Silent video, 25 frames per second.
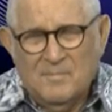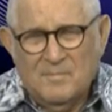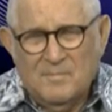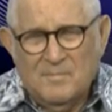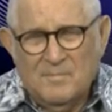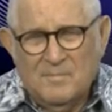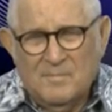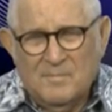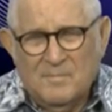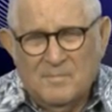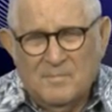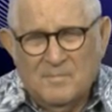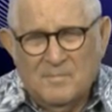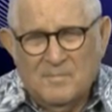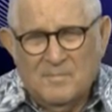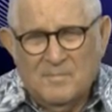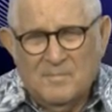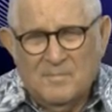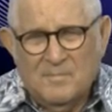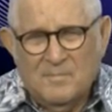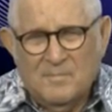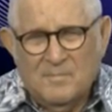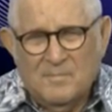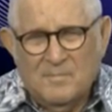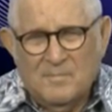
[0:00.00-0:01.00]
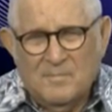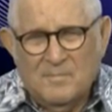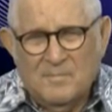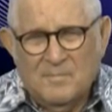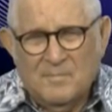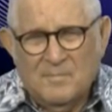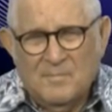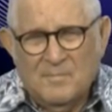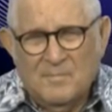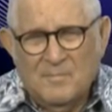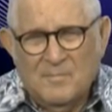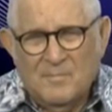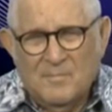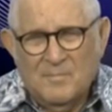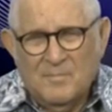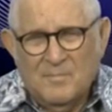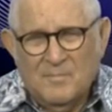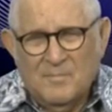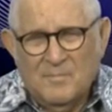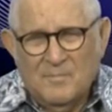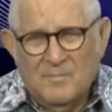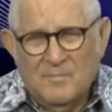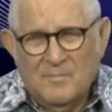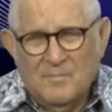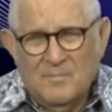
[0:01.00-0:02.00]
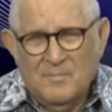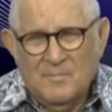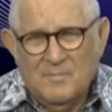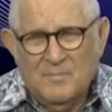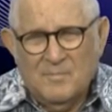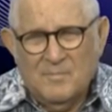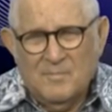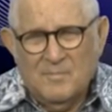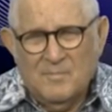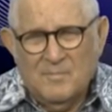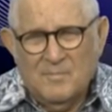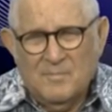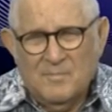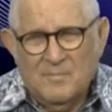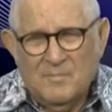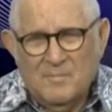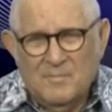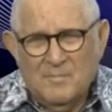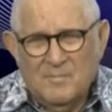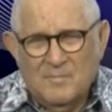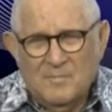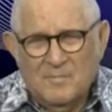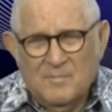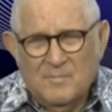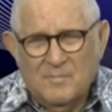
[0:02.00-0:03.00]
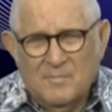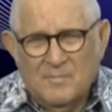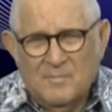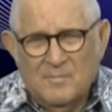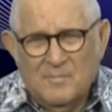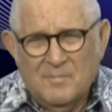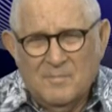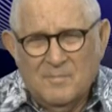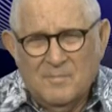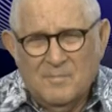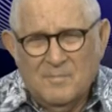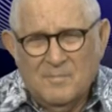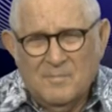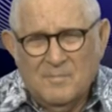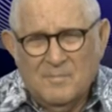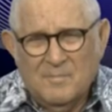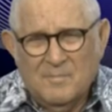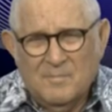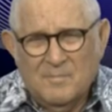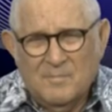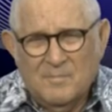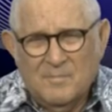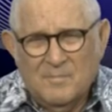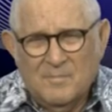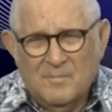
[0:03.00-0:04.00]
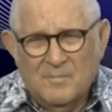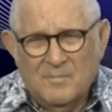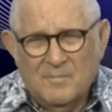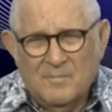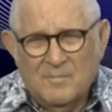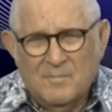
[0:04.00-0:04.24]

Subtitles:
(not speaking)